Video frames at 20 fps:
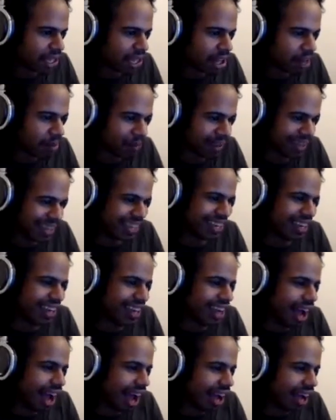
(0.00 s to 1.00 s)
helmet.
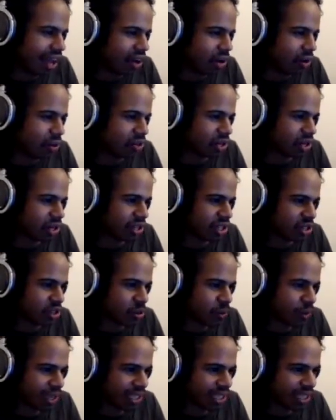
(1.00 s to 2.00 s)
I gotta go turn this
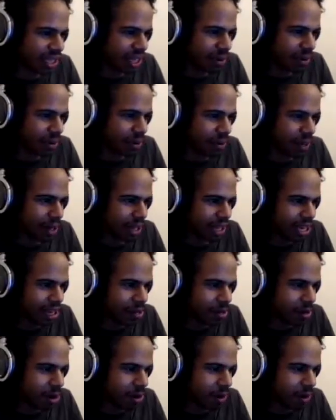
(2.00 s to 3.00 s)
quest in, that way we can
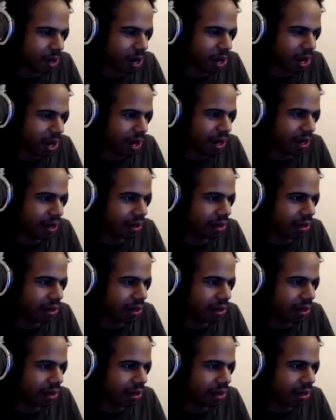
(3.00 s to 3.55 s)
keep going on.